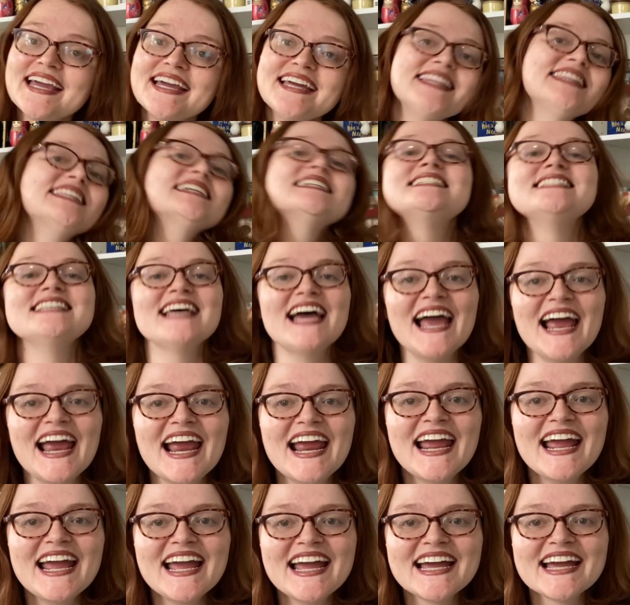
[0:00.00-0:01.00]
in the
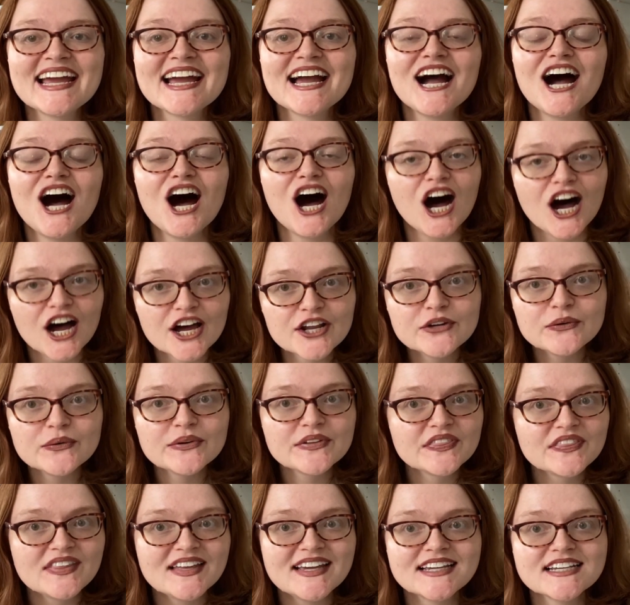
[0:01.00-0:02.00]
Day,
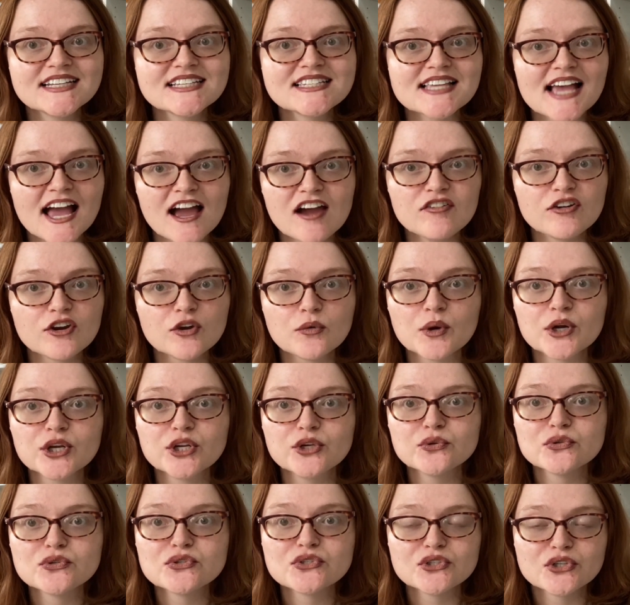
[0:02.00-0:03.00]
100 Things Everyone
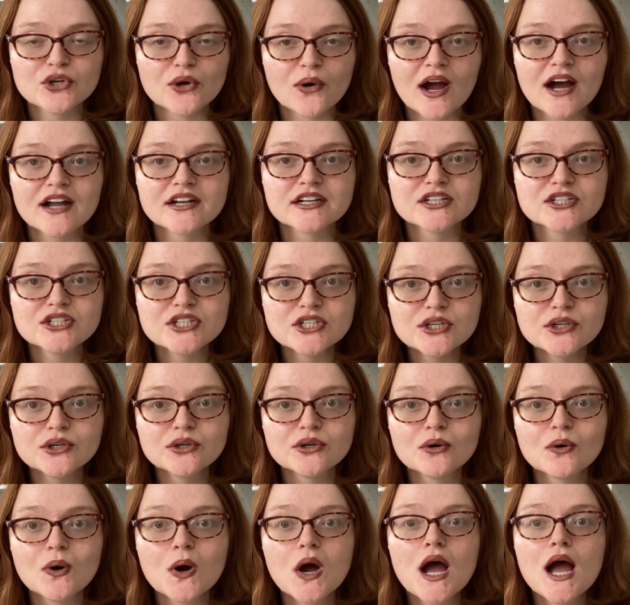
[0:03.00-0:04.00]
Used to Know How to
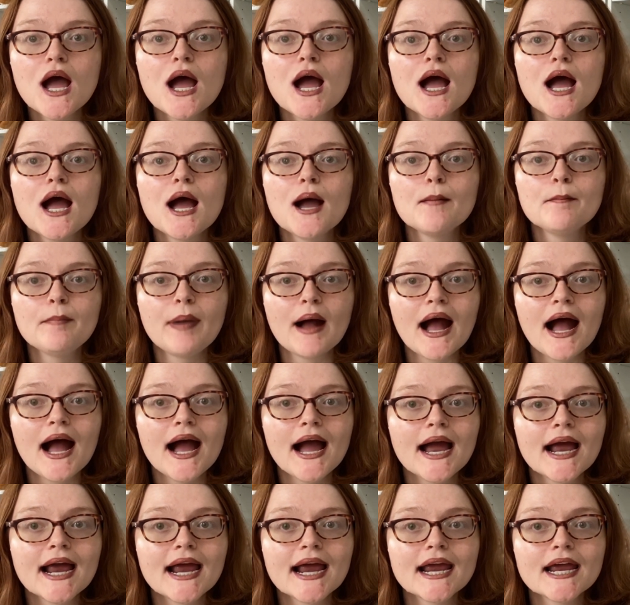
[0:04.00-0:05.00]
Do
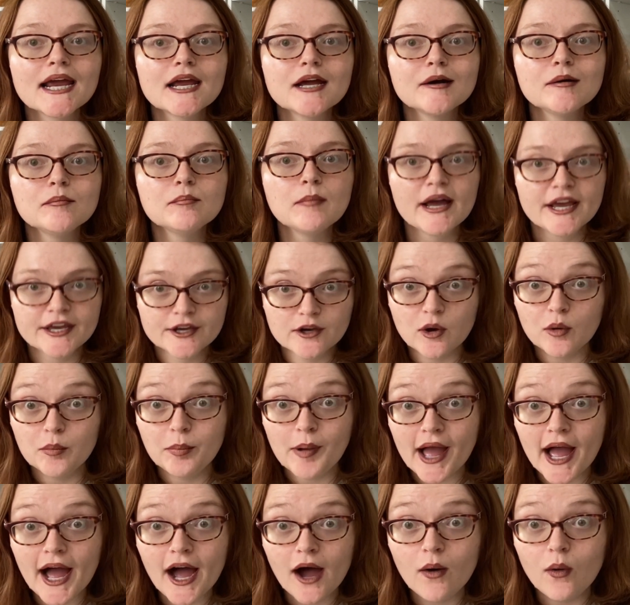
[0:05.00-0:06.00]
by Michael
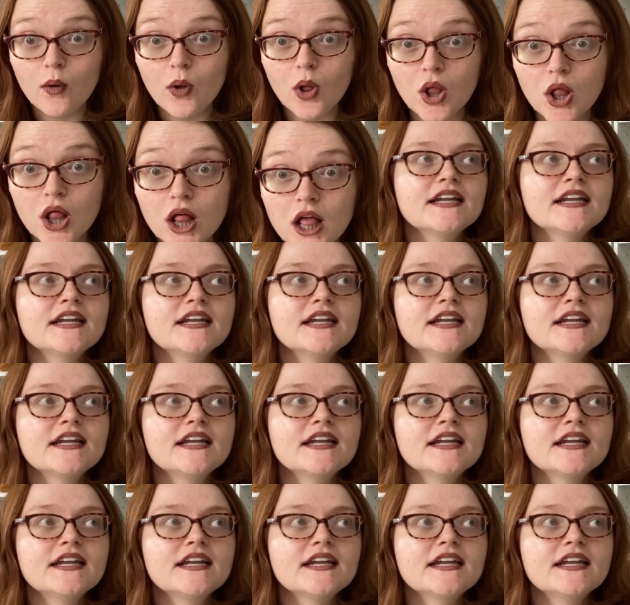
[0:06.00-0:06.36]
Powell.